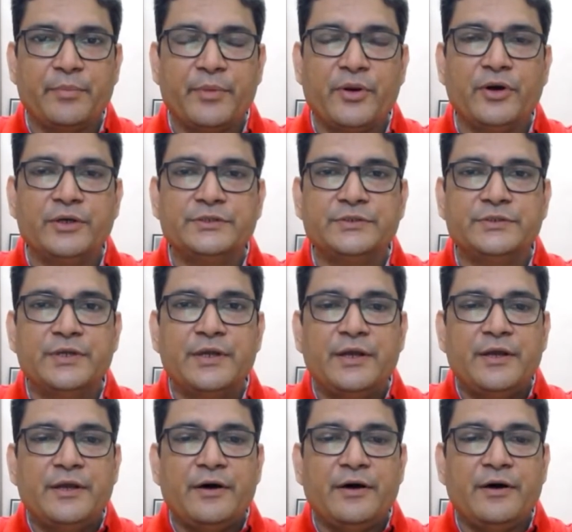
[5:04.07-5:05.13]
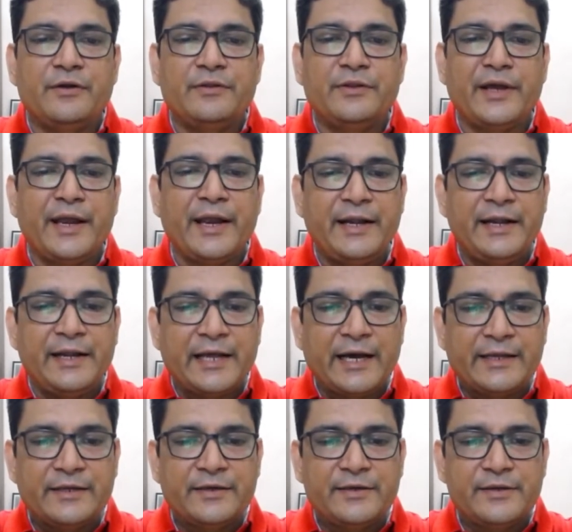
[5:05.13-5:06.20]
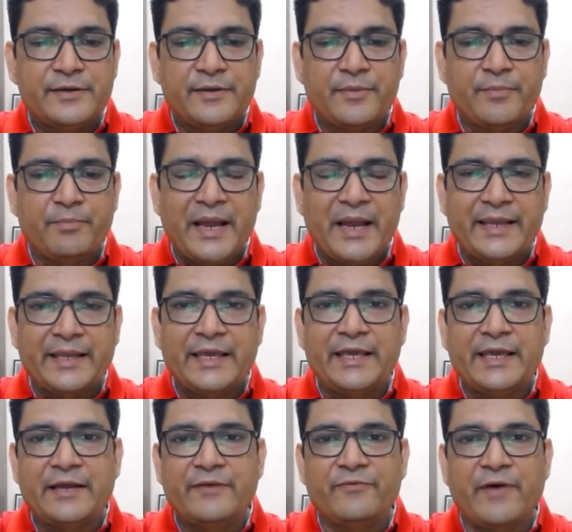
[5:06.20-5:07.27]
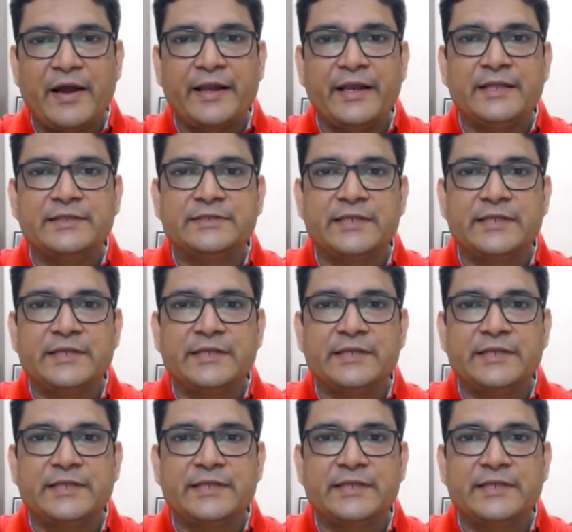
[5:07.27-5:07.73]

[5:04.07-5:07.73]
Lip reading: because the entire banking and finance